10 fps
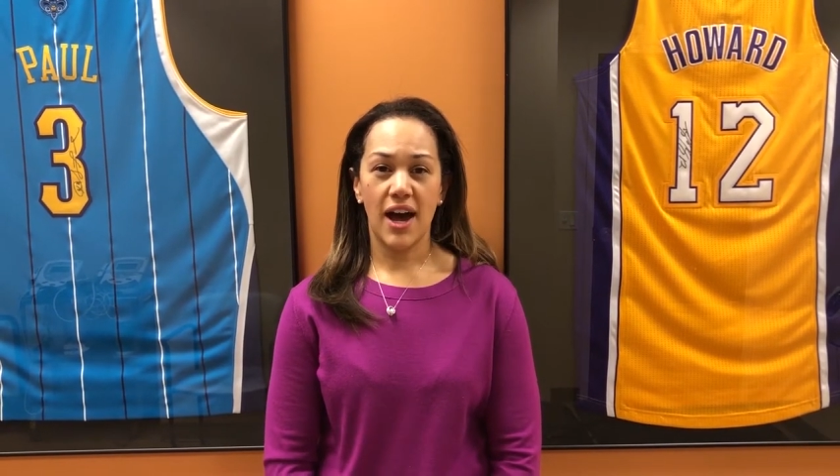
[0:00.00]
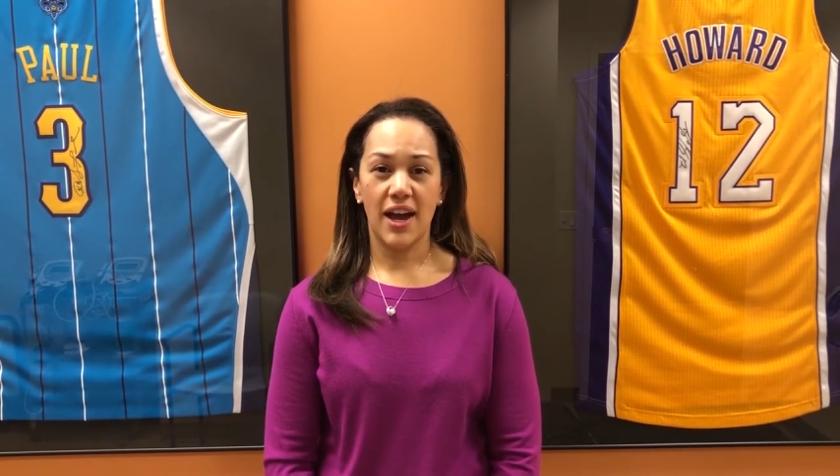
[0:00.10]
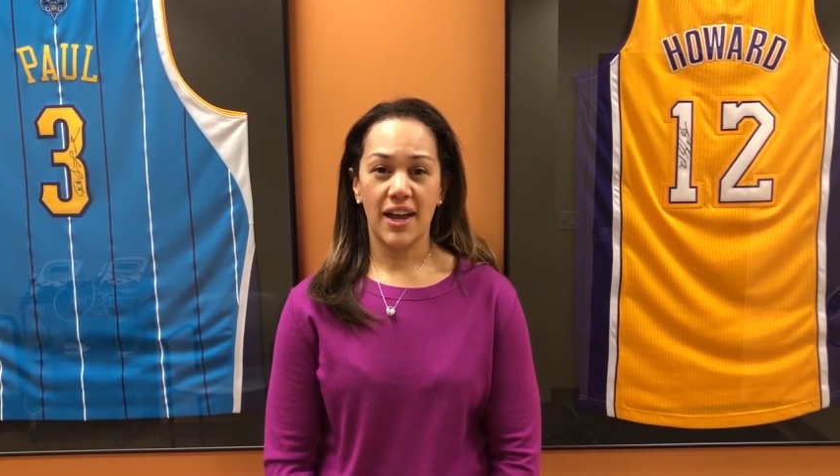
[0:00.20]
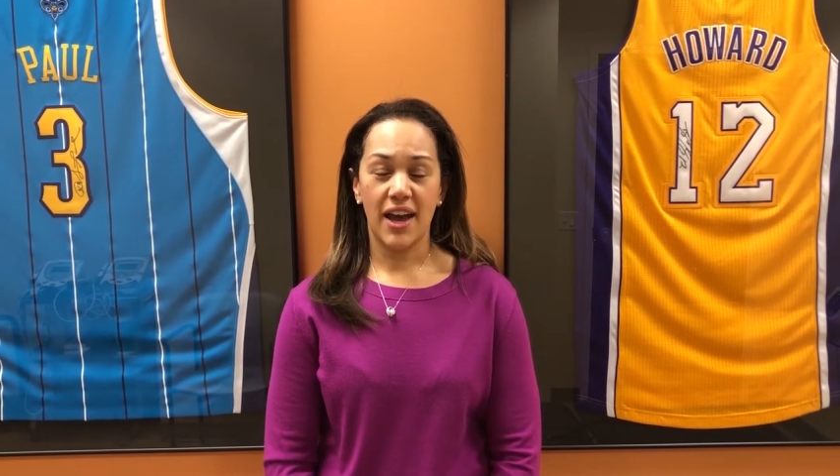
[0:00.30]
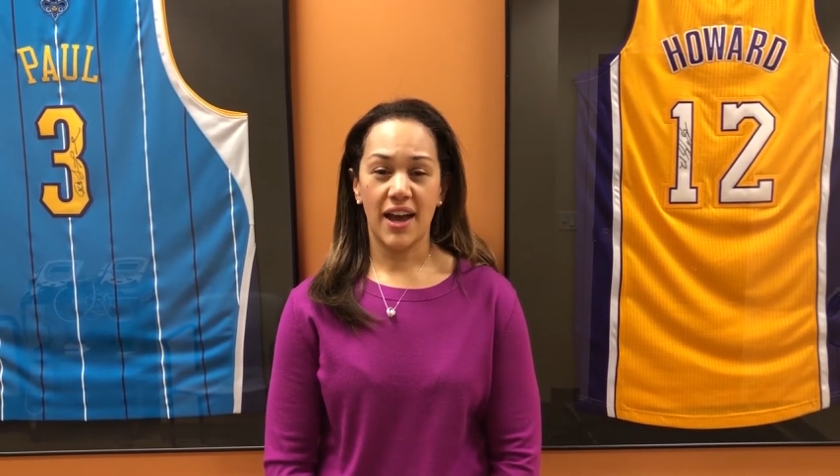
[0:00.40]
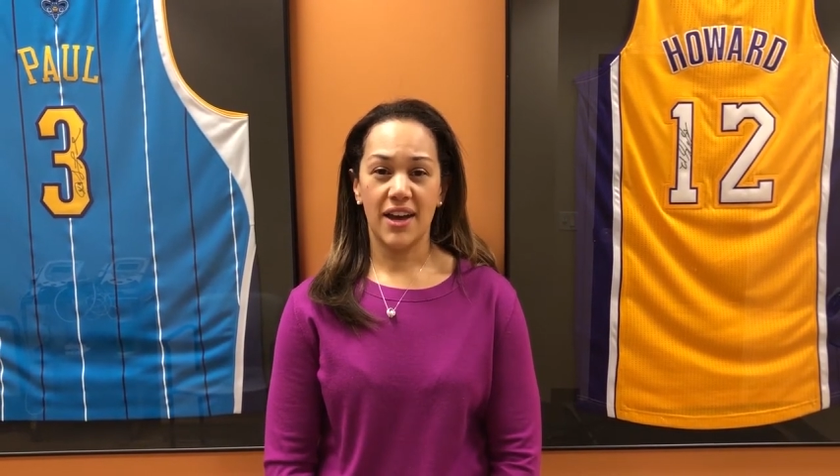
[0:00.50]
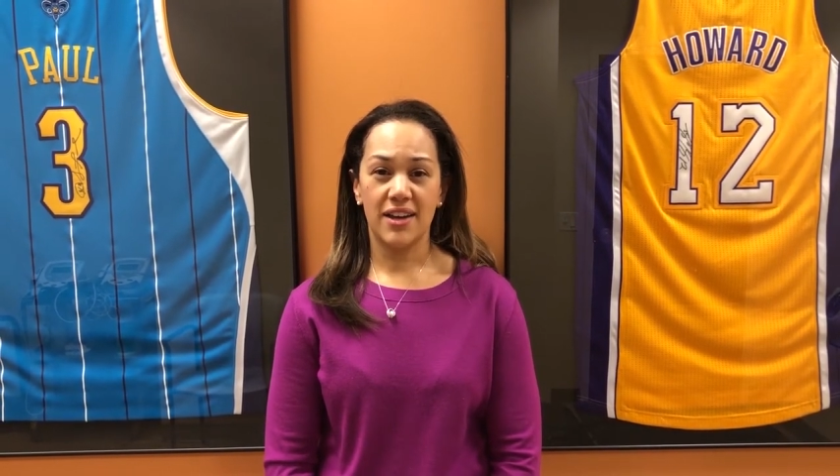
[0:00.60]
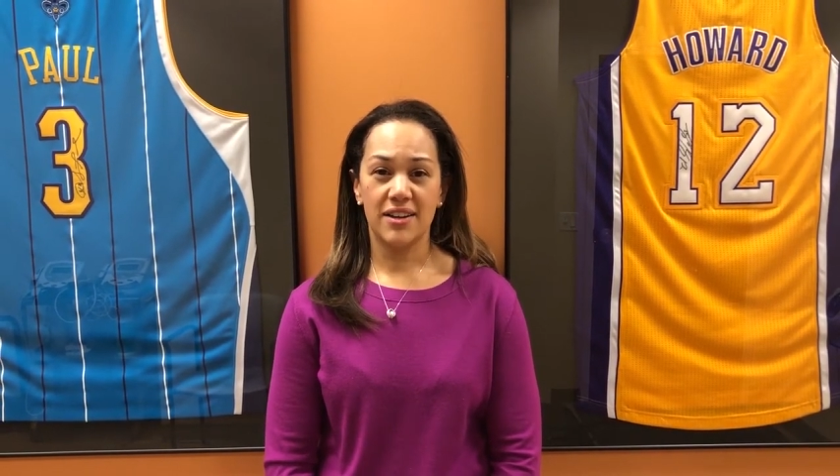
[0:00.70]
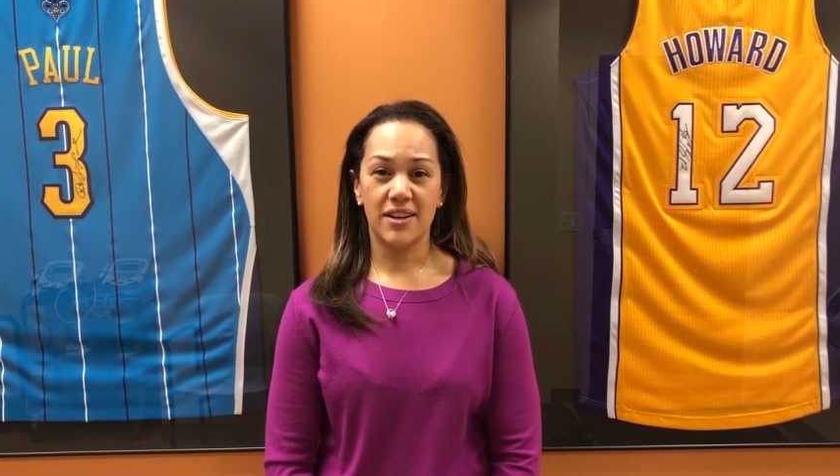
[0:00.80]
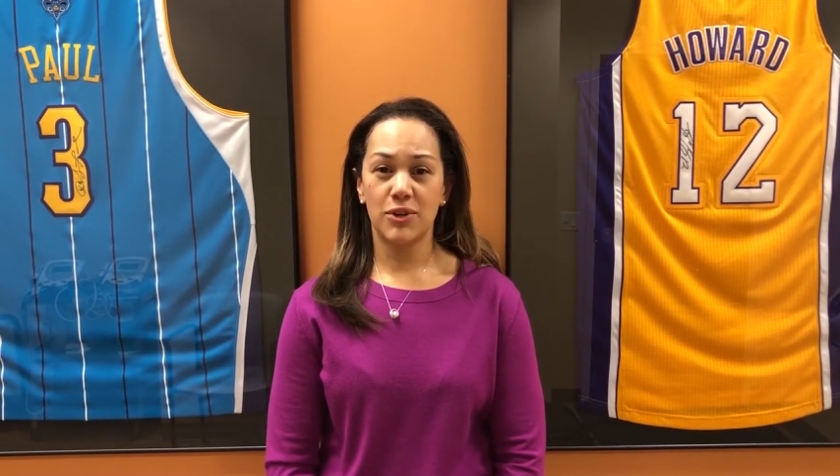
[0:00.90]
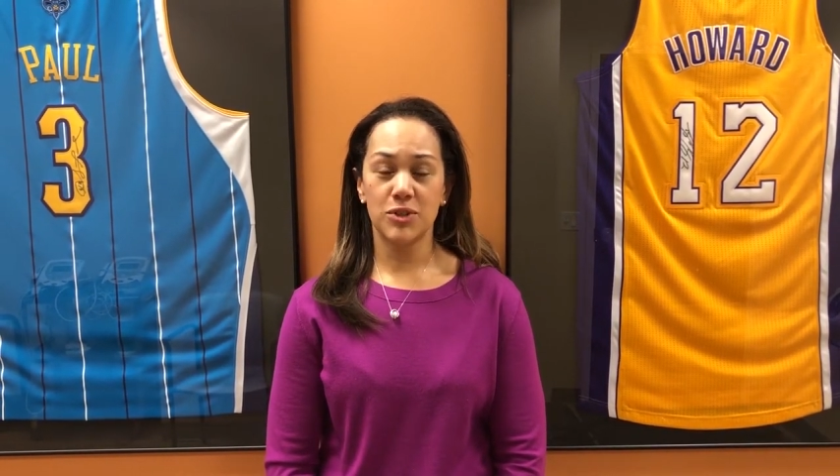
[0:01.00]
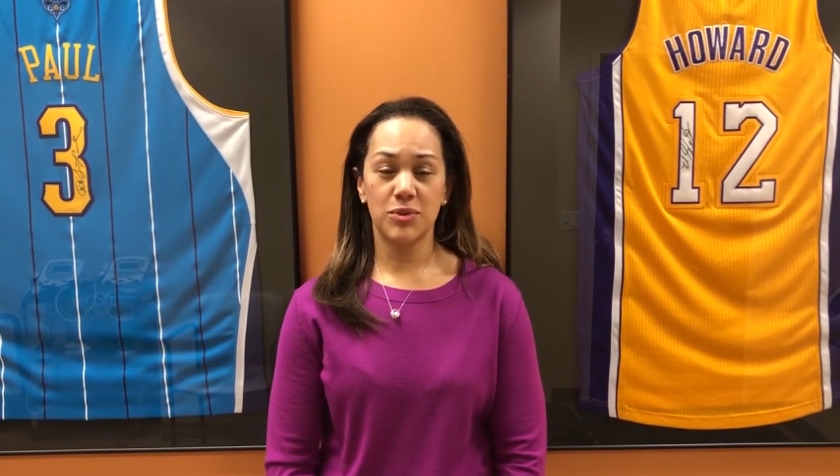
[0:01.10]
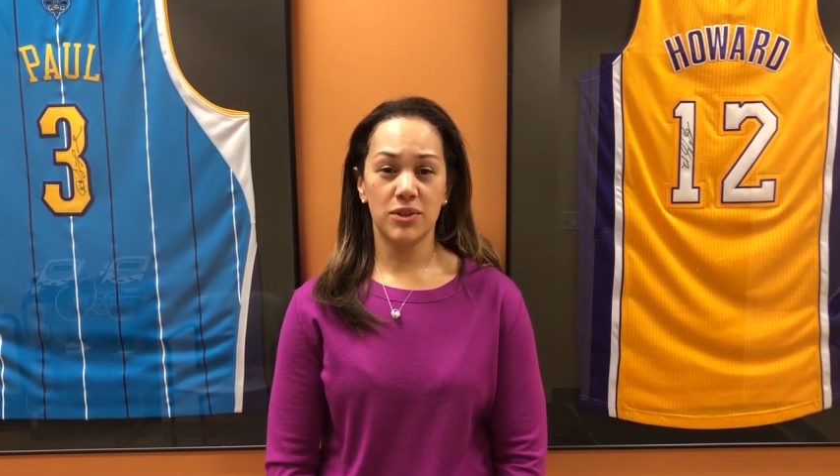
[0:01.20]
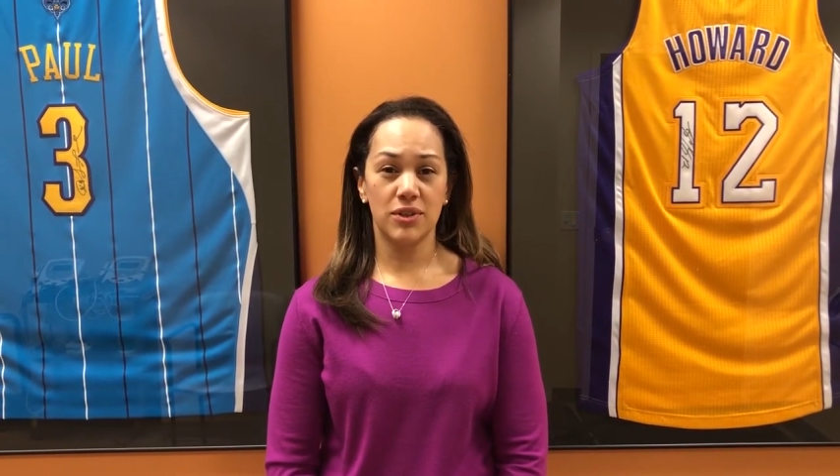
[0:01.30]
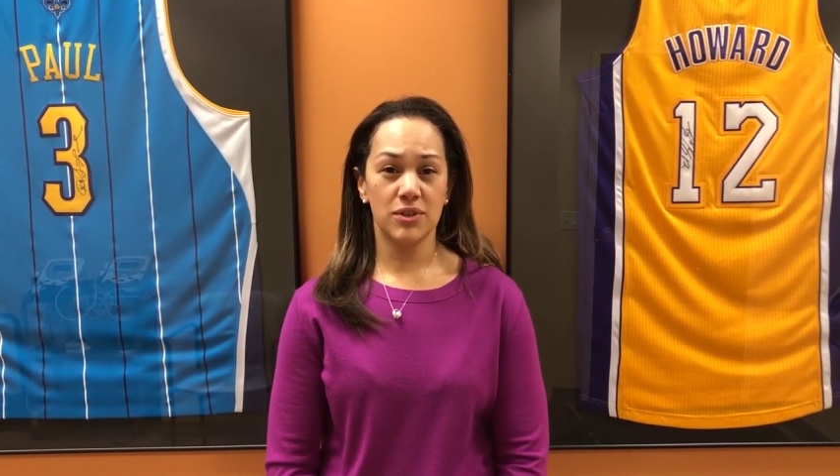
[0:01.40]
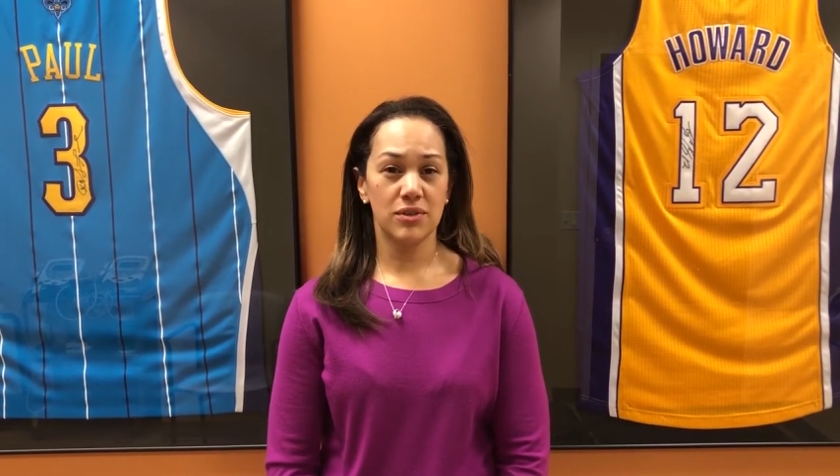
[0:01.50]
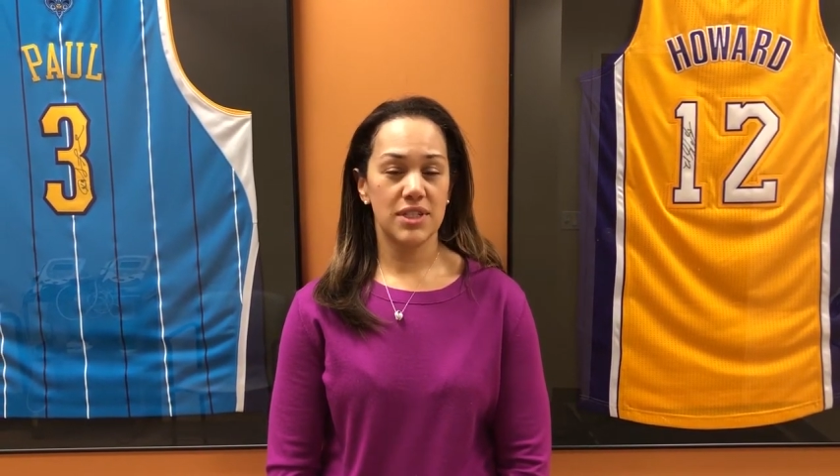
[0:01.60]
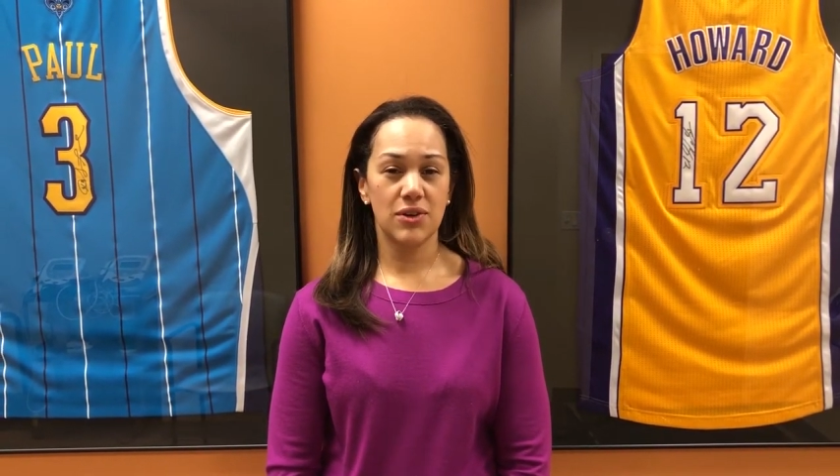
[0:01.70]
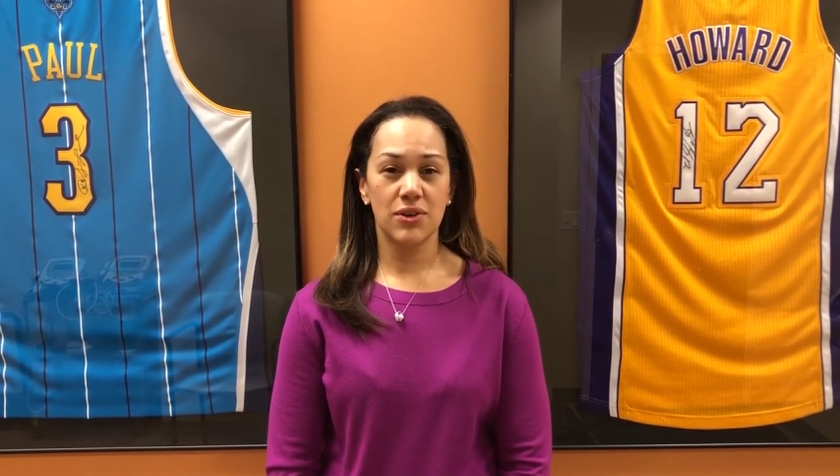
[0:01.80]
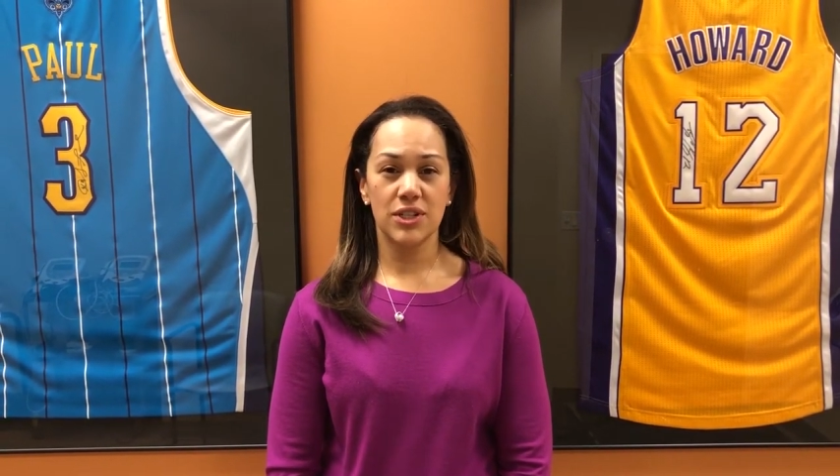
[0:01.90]
I had multiple
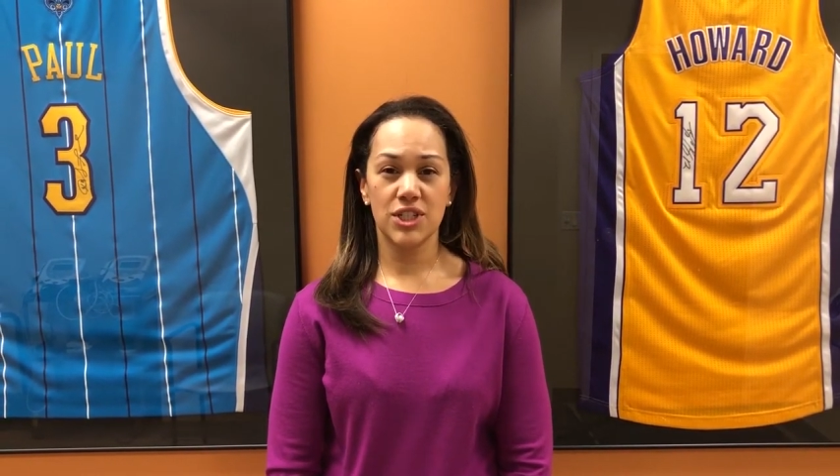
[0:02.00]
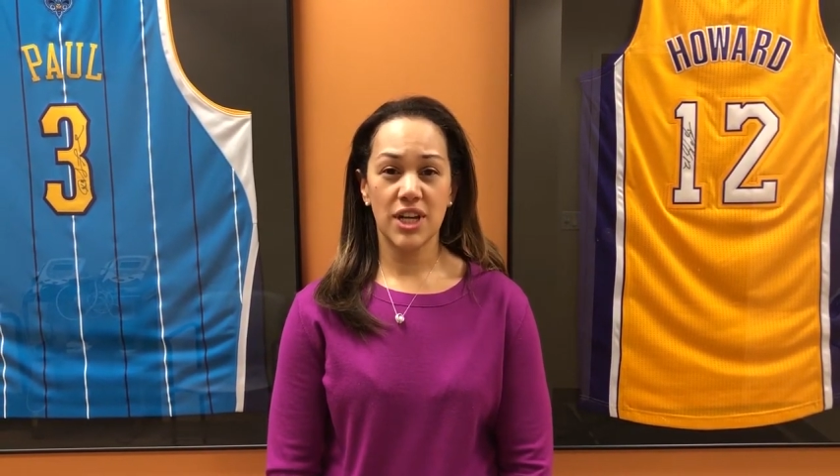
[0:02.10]
steroid